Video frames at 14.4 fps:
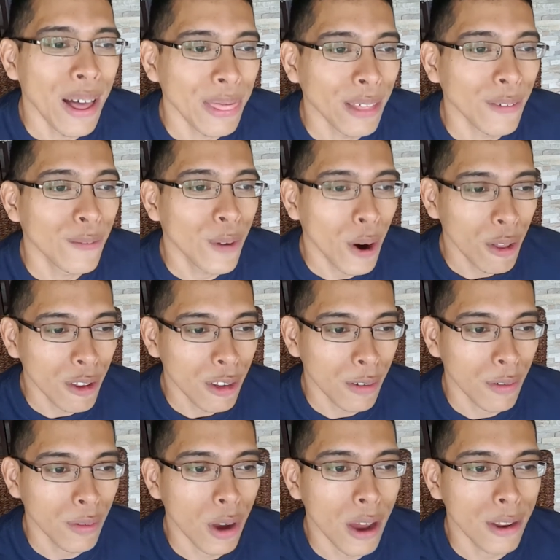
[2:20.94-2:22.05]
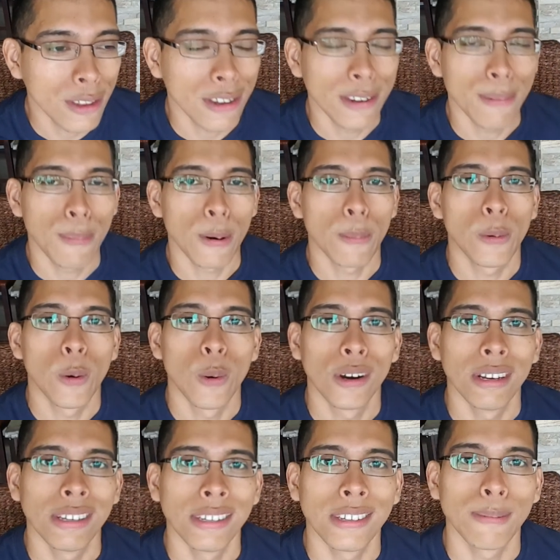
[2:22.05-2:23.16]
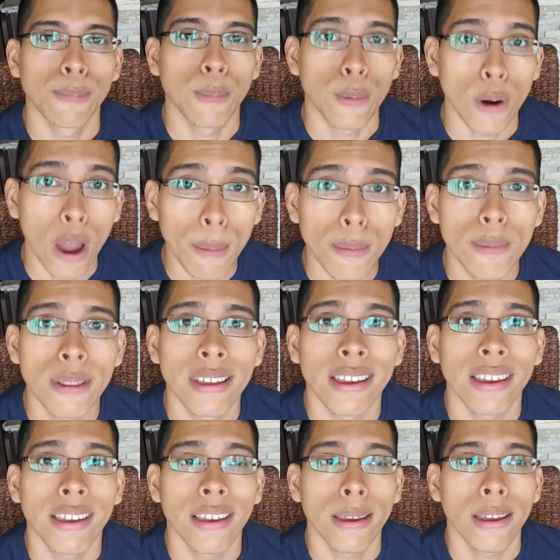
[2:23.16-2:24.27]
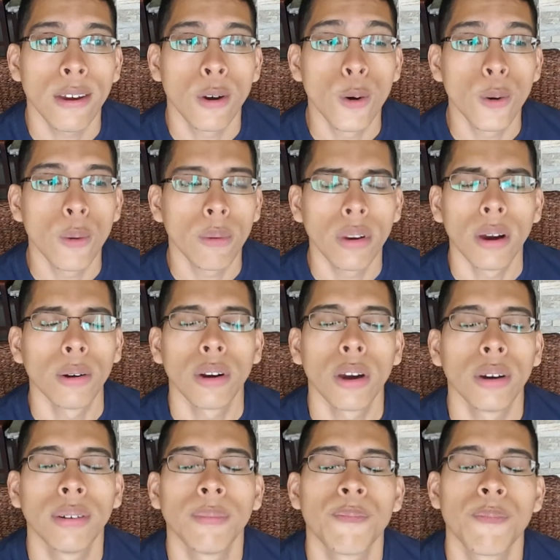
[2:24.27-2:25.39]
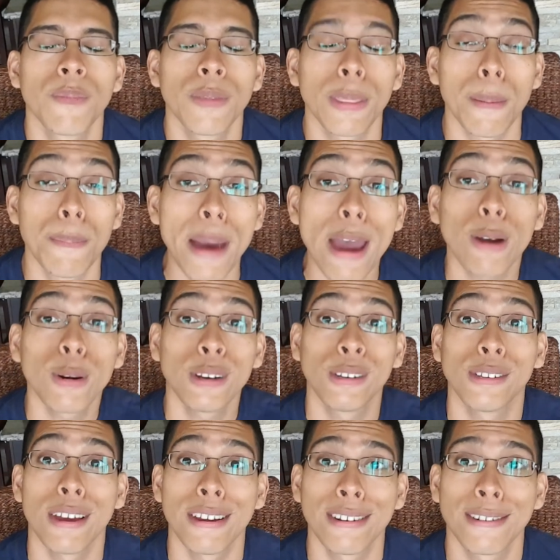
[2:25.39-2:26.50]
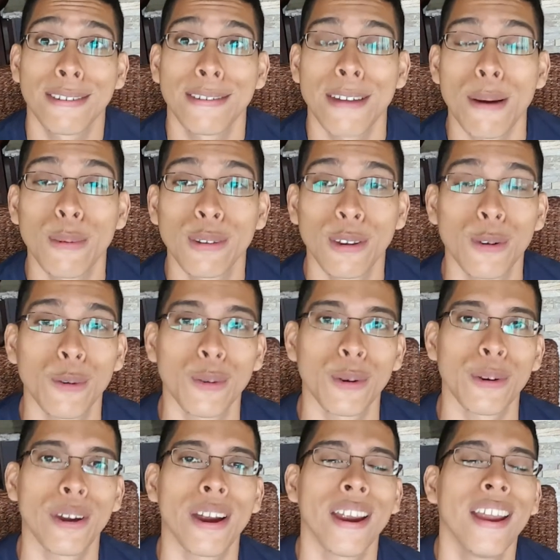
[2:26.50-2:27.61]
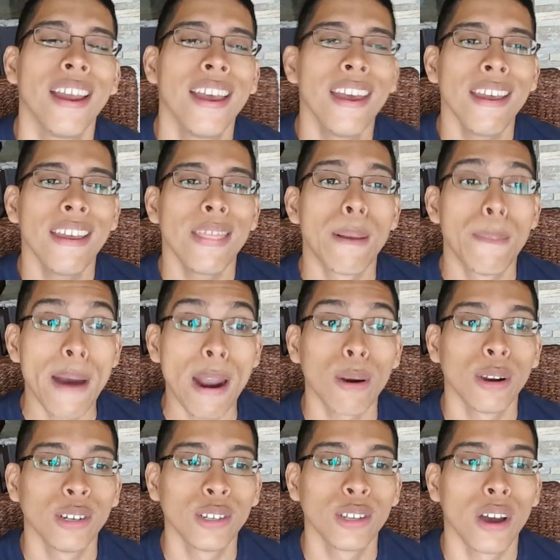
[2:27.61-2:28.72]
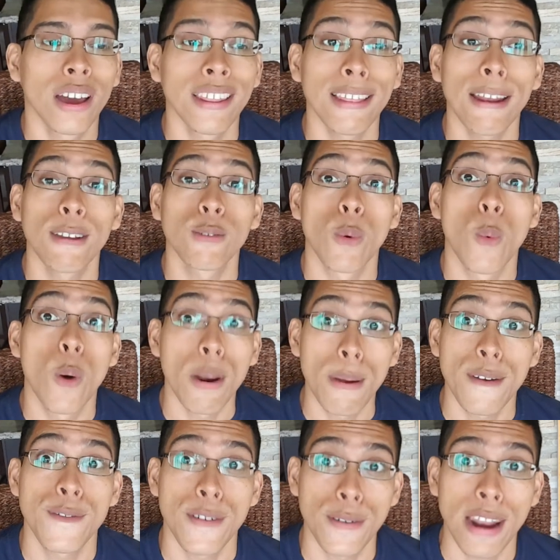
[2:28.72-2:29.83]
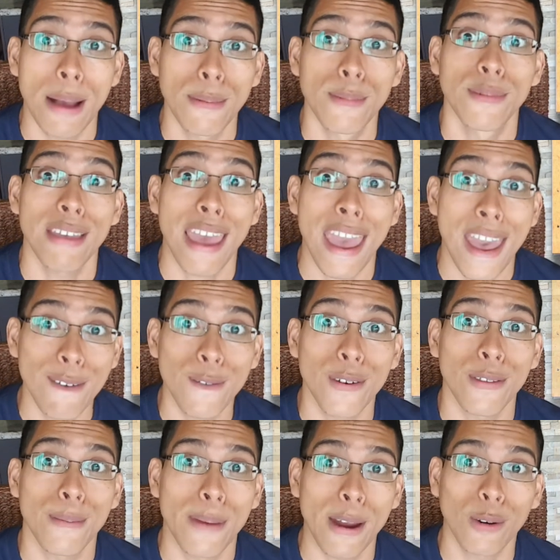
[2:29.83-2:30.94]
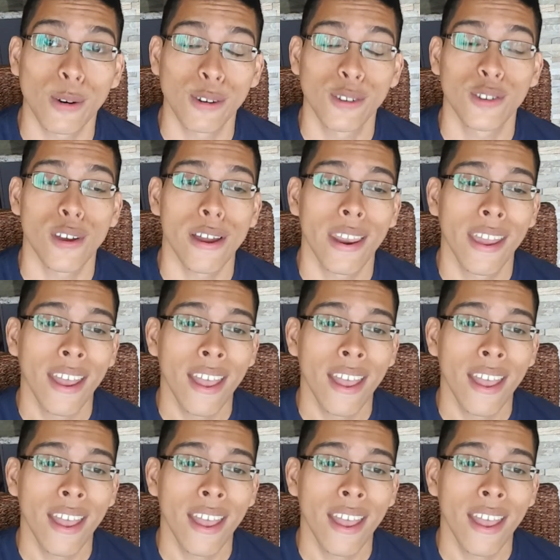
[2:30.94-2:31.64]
The farthest I've ever gotten into Deep Purple was probably The Battle Rages On. I almost said Who Do We Think We Are. The Battle Rages On. That is one of my favorite albums ever, The Battle Rages On.